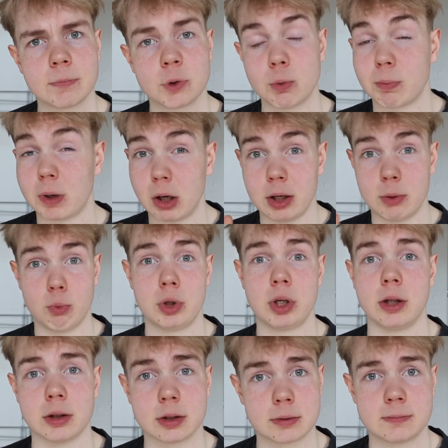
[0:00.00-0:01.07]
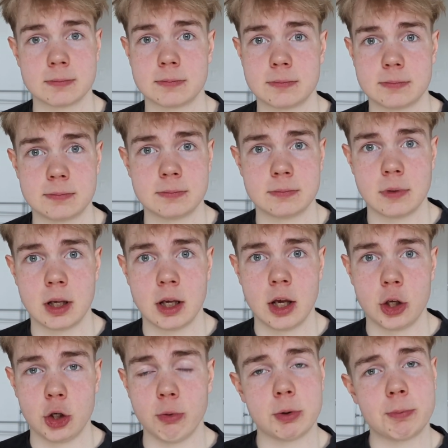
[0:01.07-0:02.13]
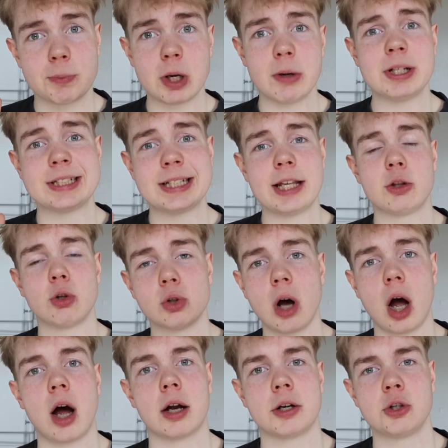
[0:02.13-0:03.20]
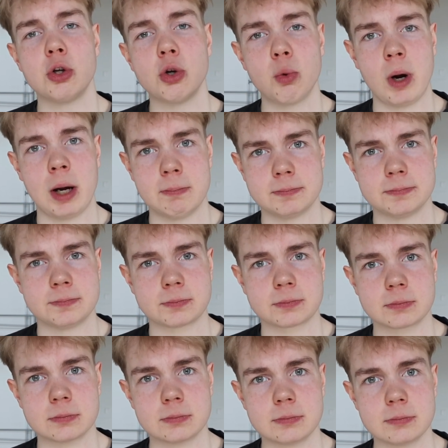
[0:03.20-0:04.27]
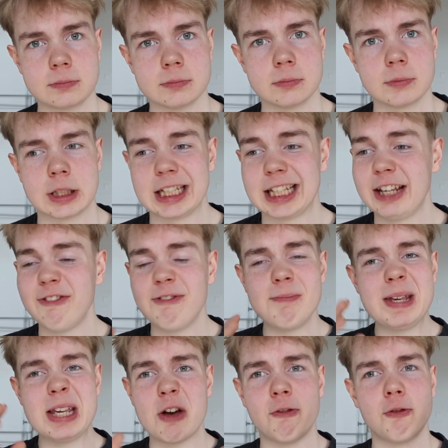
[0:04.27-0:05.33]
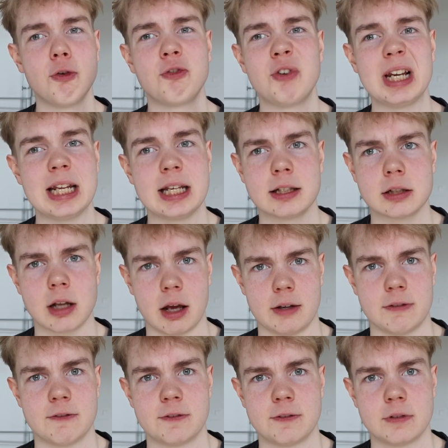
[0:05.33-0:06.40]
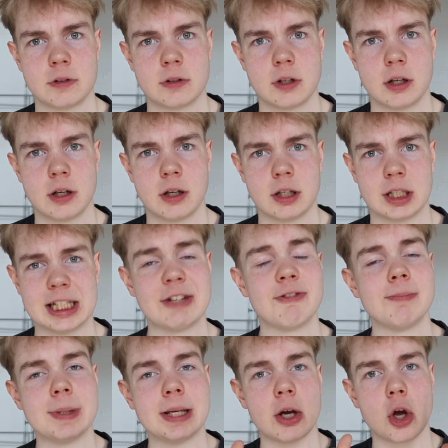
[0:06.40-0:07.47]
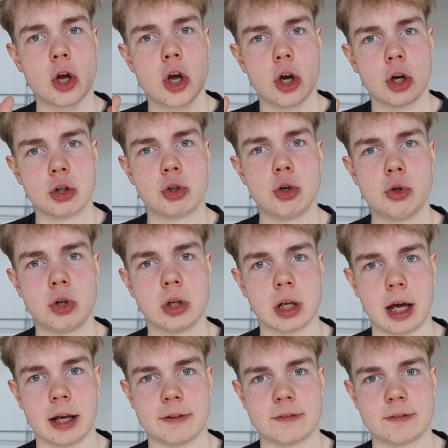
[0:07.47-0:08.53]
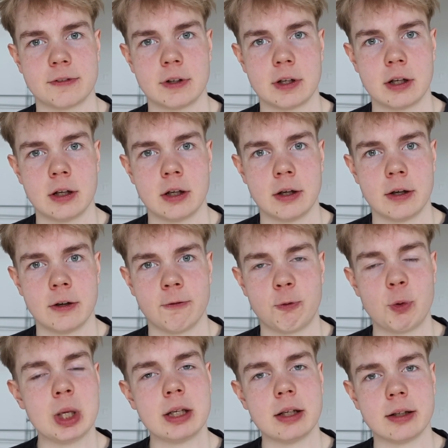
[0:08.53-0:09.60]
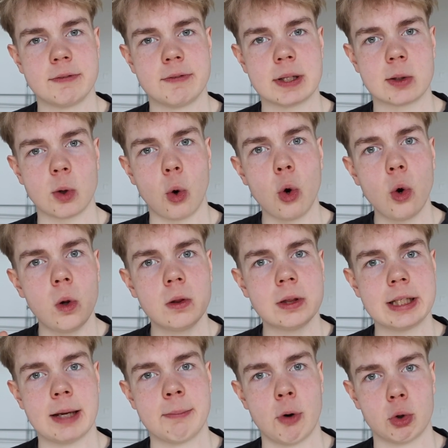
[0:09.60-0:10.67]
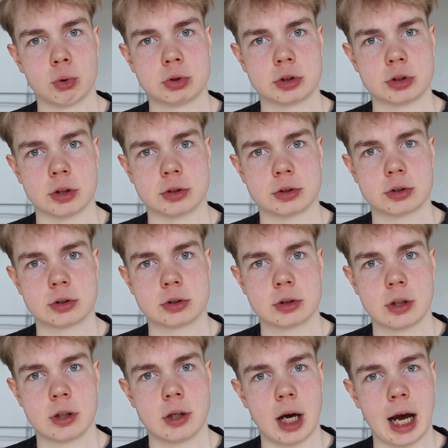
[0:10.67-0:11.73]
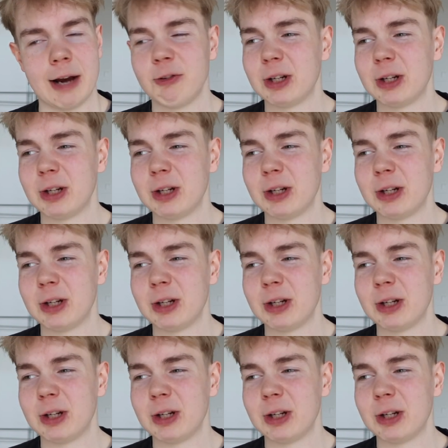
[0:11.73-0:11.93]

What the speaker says: You probably wouldn't. You would probably say to God, you know what? Give me a fulfilling life. Give me a good life, filled with all the emotions. I